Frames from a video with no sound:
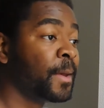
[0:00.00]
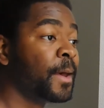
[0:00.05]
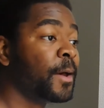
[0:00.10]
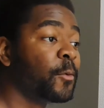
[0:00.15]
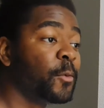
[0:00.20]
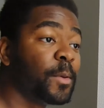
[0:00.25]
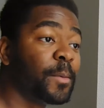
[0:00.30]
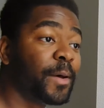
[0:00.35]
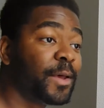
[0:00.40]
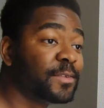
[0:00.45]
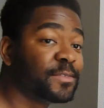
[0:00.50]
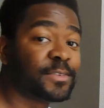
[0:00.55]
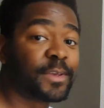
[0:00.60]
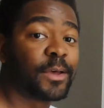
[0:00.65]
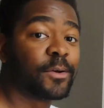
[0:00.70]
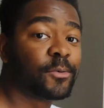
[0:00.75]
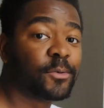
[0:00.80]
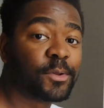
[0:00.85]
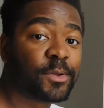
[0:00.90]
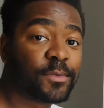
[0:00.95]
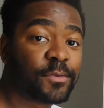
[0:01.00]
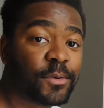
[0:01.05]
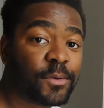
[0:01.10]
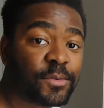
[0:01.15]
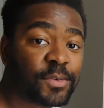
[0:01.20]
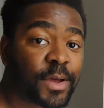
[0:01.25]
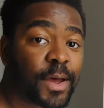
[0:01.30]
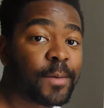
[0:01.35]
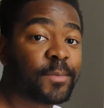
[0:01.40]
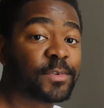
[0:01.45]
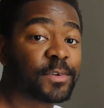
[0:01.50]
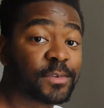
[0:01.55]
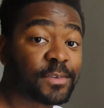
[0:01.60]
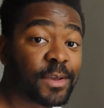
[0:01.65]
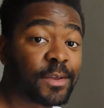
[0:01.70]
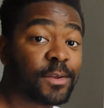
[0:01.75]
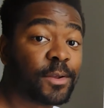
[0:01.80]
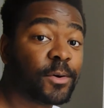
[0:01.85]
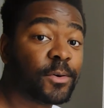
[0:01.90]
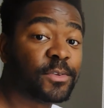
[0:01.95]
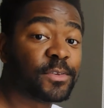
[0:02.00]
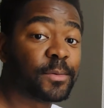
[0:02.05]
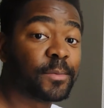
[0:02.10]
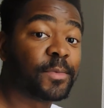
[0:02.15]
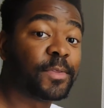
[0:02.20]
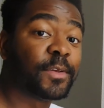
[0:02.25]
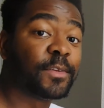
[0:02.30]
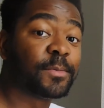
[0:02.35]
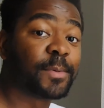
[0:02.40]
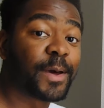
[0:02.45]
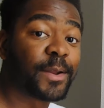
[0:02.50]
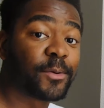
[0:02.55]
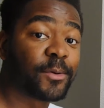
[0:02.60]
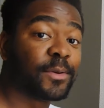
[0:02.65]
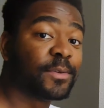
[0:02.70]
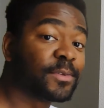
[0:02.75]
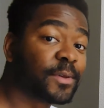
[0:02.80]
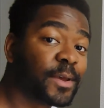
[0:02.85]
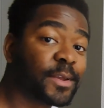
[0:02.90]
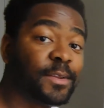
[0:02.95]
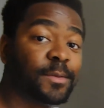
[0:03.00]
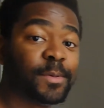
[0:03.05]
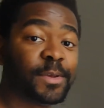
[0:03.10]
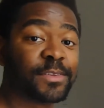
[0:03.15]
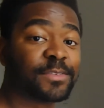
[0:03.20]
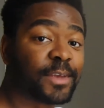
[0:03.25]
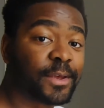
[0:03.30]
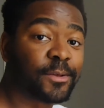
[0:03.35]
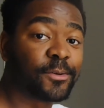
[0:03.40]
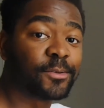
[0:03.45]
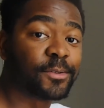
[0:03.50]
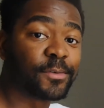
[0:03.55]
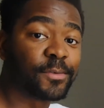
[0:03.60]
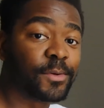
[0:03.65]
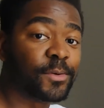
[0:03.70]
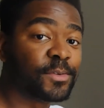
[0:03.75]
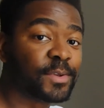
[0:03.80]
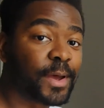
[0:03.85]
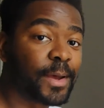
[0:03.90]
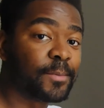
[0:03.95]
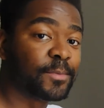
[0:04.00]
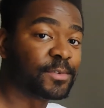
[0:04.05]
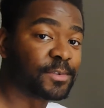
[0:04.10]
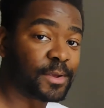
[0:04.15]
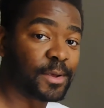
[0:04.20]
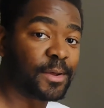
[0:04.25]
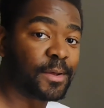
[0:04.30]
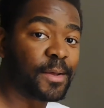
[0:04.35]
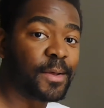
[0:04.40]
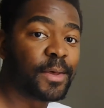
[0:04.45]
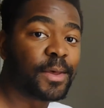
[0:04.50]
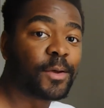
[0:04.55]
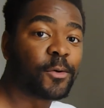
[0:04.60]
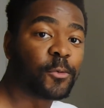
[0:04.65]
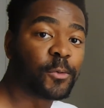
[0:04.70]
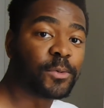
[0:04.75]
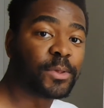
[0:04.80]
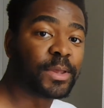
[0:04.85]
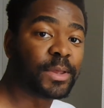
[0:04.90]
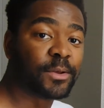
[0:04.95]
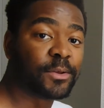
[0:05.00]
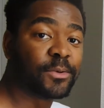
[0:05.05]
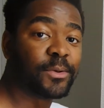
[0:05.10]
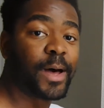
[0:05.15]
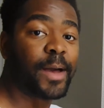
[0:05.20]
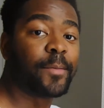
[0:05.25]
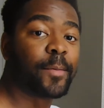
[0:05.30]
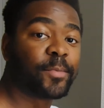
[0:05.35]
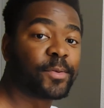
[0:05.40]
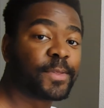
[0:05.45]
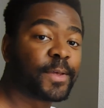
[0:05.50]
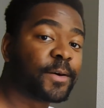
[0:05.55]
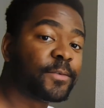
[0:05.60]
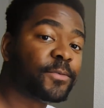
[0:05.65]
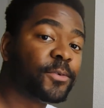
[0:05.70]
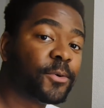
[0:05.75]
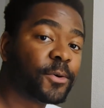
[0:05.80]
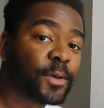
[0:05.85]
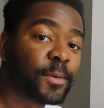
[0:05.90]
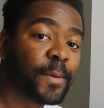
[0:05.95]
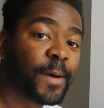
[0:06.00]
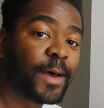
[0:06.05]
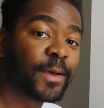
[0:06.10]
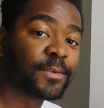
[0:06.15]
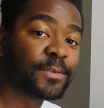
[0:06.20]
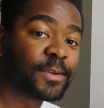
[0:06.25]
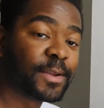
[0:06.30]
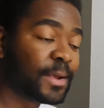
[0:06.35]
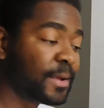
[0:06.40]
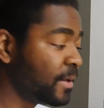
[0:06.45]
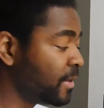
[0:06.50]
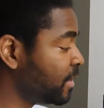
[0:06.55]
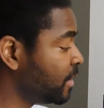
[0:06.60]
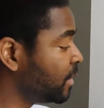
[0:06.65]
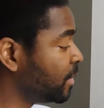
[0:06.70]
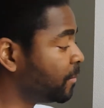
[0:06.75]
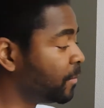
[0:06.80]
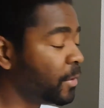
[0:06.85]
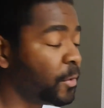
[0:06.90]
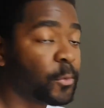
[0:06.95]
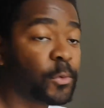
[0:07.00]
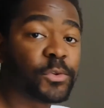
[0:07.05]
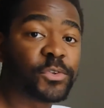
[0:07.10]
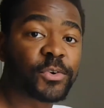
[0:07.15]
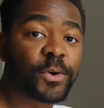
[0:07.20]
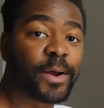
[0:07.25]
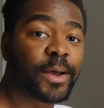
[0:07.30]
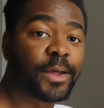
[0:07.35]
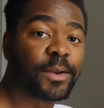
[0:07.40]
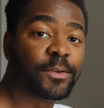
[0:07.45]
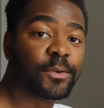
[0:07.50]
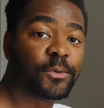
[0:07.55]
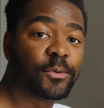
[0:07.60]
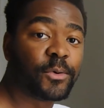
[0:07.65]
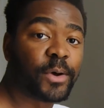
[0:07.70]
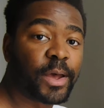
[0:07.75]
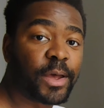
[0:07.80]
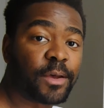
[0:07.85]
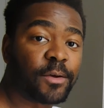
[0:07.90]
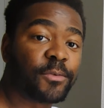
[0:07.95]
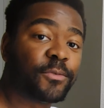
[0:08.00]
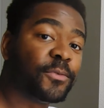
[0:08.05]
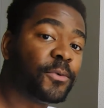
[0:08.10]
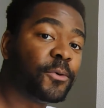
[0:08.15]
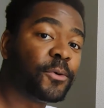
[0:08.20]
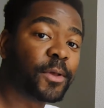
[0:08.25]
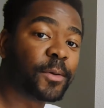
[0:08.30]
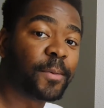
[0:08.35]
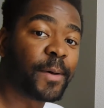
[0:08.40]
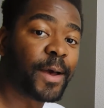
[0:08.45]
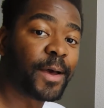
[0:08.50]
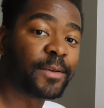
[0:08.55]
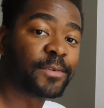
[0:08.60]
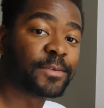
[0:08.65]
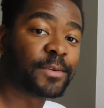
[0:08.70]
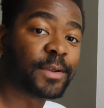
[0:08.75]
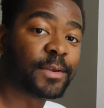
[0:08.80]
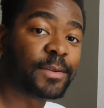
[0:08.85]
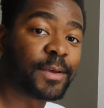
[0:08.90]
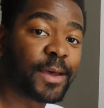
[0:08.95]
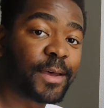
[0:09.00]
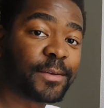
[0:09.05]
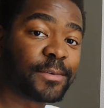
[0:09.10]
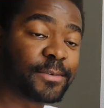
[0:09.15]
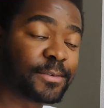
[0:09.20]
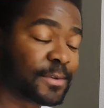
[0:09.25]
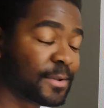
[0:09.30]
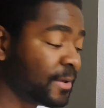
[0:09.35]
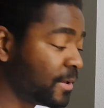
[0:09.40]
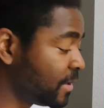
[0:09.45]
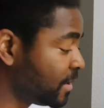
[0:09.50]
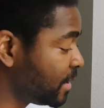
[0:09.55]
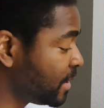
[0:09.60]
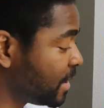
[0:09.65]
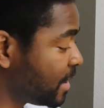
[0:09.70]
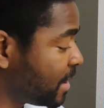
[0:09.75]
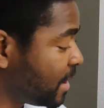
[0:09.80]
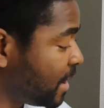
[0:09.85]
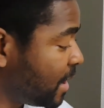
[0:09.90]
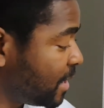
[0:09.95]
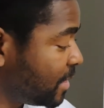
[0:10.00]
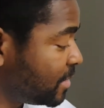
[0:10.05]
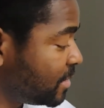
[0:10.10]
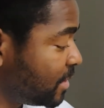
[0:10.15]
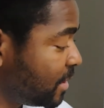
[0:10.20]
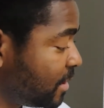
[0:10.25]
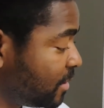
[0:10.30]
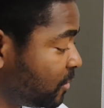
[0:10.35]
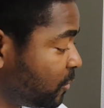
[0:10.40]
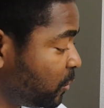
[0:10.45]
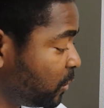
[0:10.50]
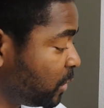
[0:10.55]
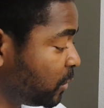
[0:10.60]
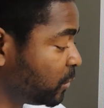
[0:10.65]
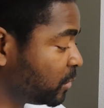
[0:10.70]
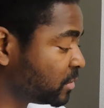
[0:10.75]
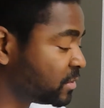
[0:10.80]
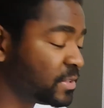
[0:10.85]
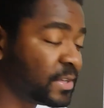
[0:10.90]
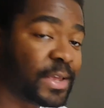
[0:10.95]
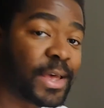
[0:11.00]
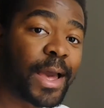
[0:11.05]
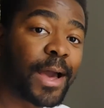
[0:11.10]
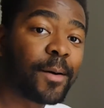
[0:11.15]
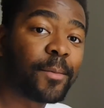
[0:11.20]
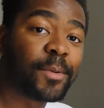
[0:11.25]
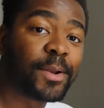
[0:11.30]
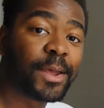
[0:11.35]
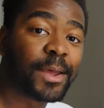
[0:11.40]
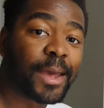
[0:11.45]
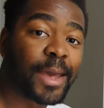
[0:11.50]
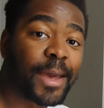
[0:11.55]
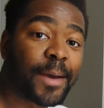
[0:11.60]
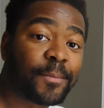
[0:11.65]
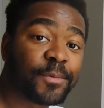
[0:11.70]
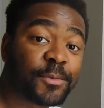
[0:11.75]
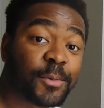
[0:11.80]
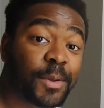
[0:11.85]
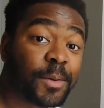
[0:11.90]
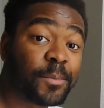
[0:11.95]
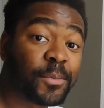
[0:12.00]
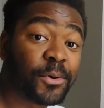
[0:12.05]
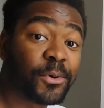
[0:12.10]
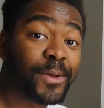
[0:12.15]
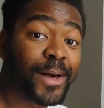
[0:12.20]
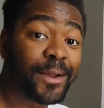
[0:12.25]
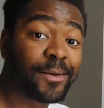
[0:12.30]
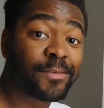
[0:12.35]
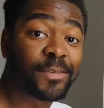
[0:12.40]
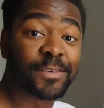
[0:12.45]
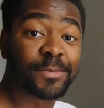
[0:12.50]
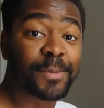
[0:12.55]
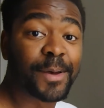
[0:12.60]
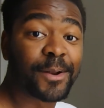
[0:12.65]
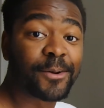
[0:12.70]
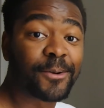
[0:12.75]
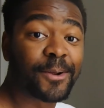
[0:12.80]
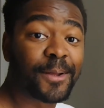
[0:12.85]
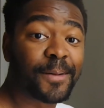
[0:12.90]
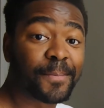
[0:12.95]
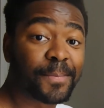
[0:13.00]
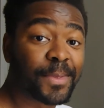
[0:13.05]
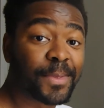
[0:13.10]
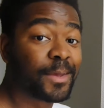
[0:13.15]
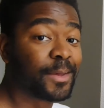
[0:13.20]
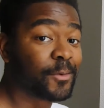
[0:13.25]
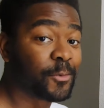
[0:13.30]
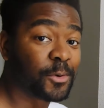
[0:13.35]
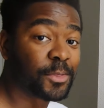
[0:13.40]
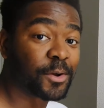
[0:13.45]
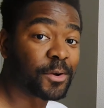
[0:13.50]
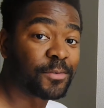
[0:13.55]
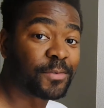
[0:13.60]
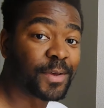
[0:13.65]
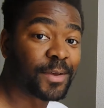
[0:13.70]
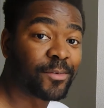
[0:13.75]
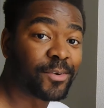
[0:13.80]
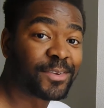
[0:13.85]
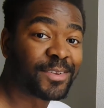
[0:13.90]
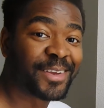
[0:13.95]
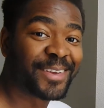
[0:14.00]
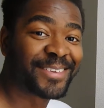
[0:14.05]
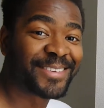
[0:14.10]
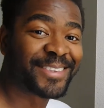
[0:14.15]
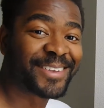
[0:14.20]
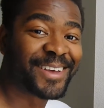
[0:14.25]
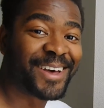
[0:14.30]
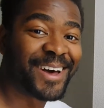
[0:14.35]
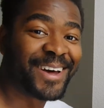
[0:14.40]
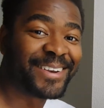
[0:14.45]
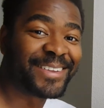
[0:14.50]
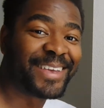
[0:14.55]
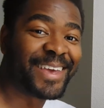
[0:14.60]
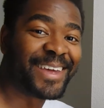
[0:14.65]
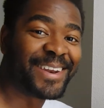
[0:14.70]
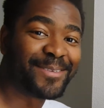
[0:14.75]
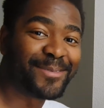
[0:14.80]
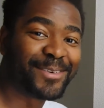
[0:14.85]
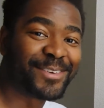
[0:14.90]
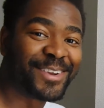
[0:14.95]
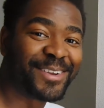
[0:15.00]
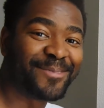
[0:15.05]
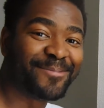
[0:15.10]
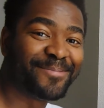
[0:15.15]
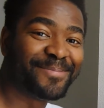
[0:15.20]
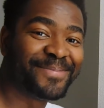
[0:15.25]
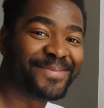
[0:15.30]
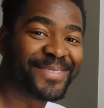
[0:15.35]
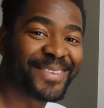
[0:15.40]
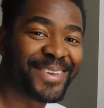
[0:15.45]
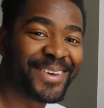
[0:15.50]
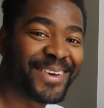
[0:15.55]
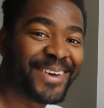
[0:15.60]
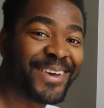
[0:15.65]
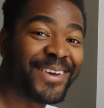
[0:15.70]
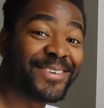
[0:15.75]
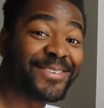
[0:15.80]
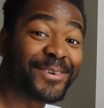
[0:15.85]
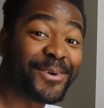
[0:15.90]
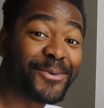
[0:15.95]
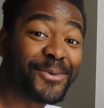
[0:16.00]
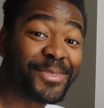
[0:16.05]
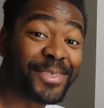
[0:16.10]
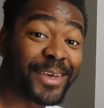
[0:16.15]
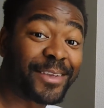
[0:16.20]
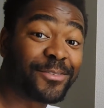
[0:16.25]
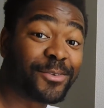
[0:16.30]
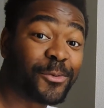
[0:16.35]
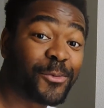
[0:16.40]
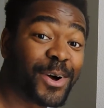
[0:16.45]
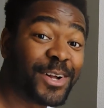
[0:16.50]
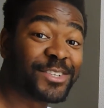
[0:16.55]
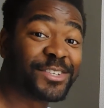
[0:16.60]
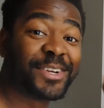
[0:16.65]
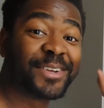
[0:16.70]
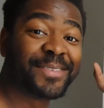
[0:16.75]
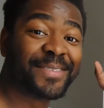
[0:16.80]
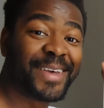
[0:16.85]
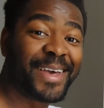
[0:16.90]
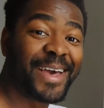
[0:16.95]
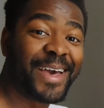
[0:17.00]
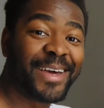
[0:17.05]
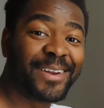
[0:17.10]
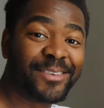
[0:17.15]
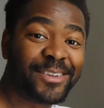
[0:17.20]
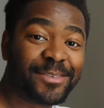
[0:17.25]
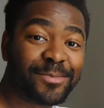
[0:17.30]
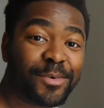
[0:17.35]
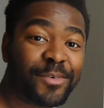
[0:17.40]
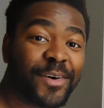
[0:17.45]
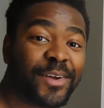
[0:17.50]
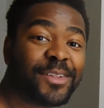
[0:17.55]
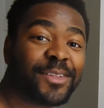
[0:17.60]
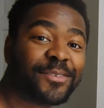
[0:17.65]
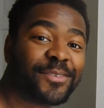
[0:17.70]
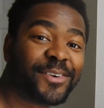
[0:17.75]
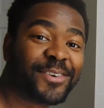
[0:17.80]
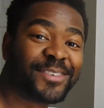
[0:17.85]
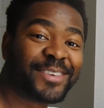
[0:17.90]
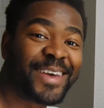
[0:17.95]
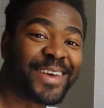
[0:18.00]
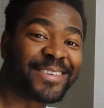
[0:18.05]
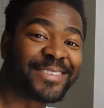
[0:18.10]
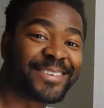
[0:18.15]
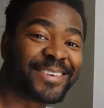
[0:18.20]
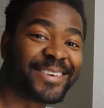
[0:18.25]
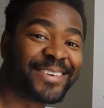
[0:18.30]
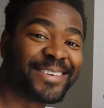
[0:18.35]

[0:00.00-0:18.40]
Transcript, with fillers: We might cycle it a few times because I know some of these batteries like to be cycled a few times to really climb up to that full capacity but we'll try and do a full capacity test, and then we will see how many amps we can pull out of this battery with our favorite test, the cotton candy machine. So thanks for watching, and let's move on to the first test.